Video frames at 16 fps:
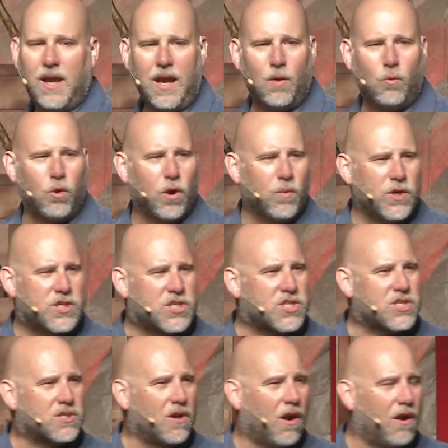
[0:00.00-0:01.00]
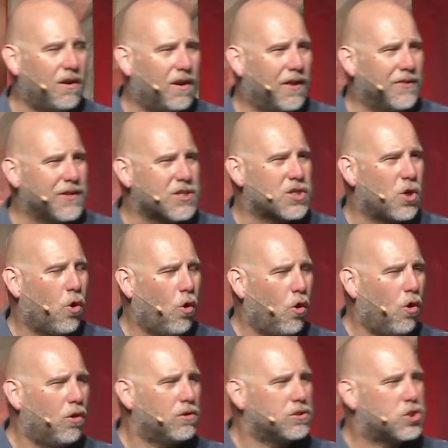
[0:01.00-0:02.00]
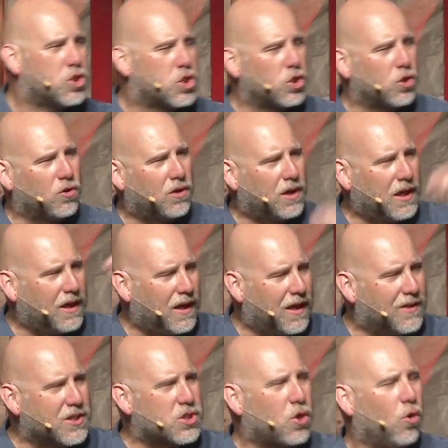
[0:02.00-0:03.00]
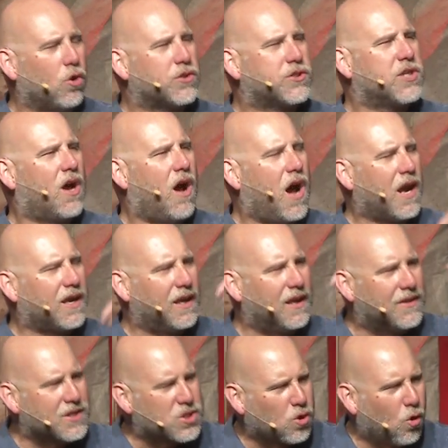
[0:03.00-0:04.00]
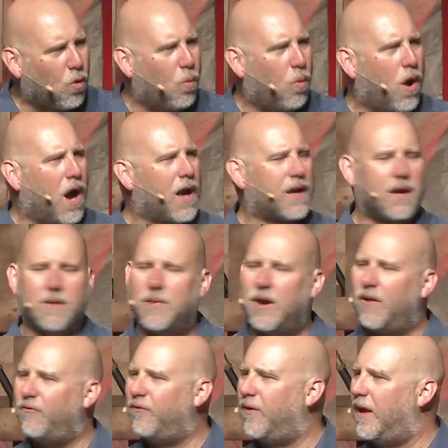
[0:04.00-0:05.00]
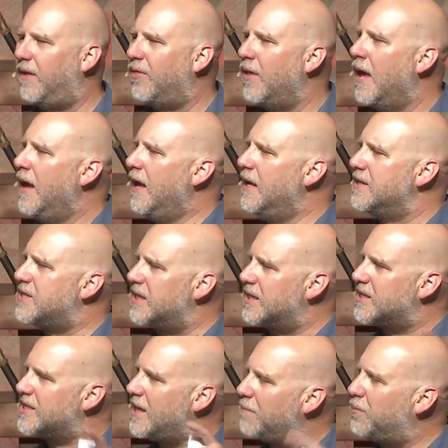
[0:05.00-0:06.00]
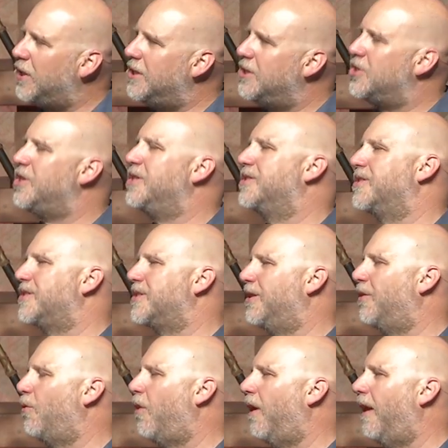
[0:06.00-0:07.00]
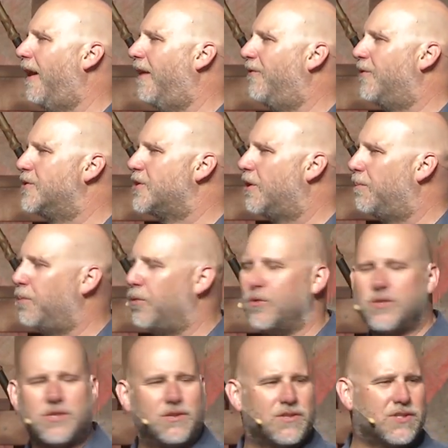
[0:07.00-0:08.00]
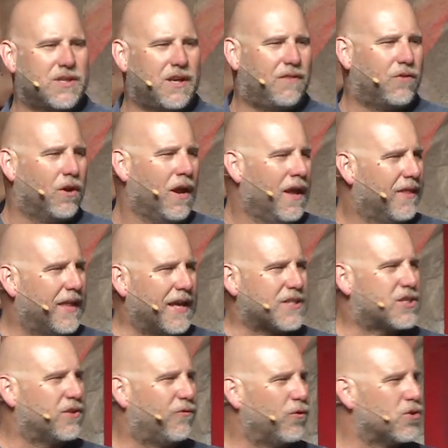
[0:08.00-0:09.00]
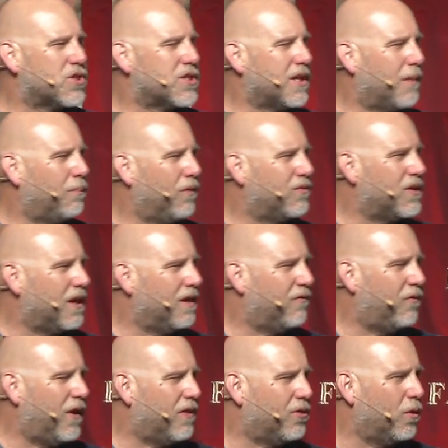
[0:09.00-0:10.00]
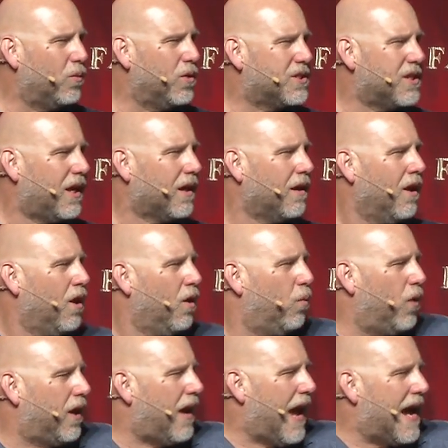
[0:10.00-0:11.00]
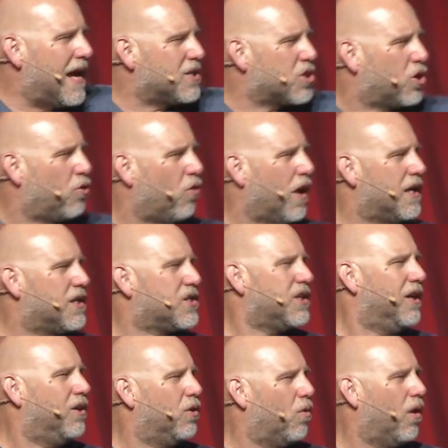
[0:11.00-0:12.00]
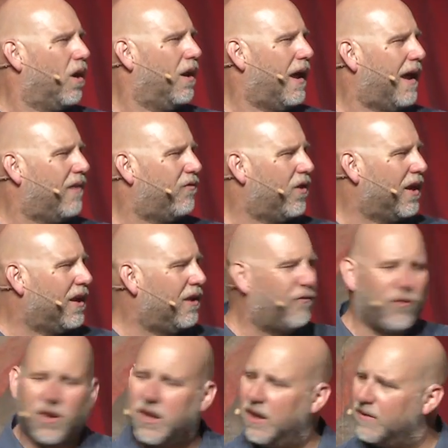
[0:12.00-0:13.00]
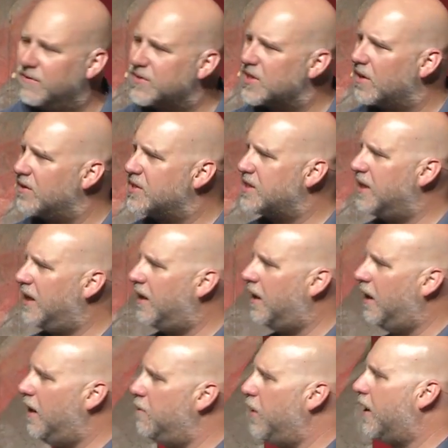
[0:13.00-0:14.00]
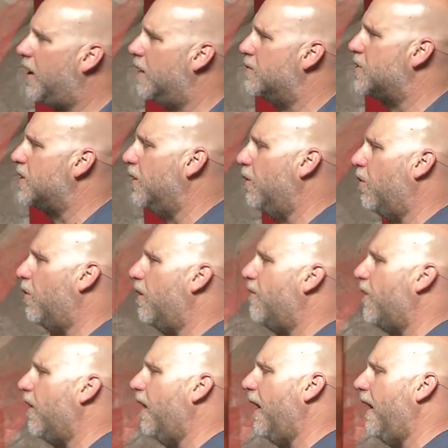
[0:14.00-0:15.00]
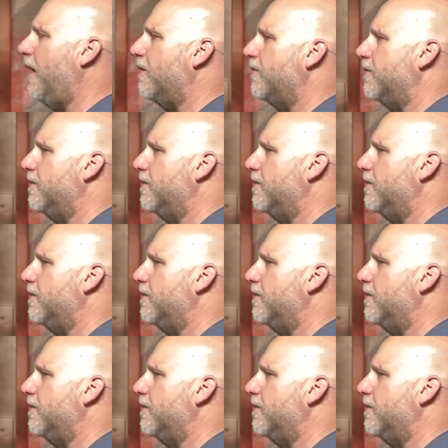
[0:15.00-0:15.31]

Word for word: And where we start on this whole journey and this whole talk and this whole walk about faith is accepting Jesus into our life as our personal Savior. That's the first step of faith that we take. We ask Christ into our life, and he forgives our sin, and he becomes the Lord of our life.